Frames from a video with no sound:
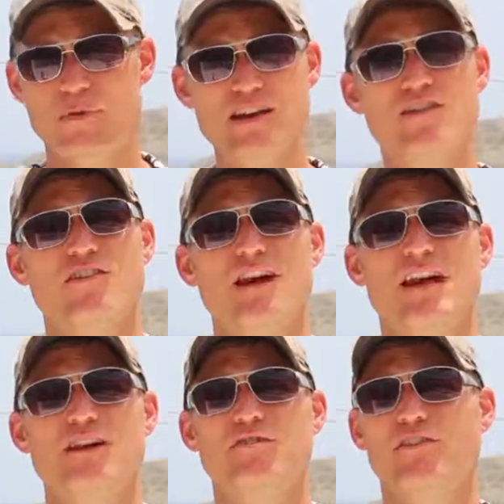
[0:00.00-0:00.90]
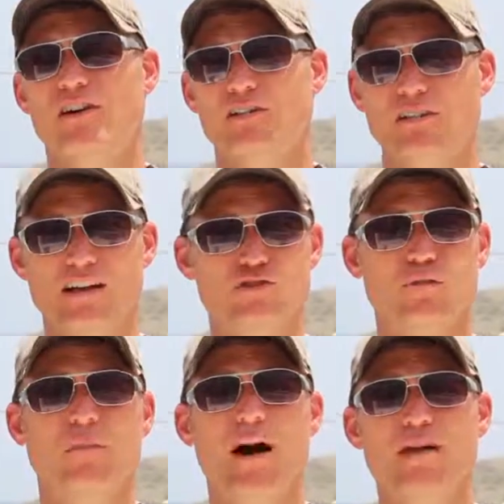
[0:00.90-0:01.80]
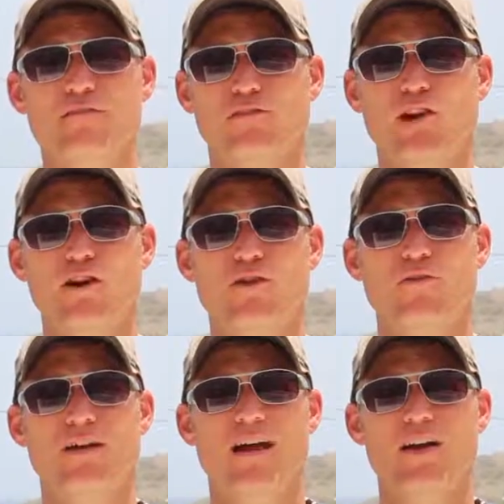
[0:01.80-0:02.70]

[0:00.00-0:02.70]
be creative, let your mind flow,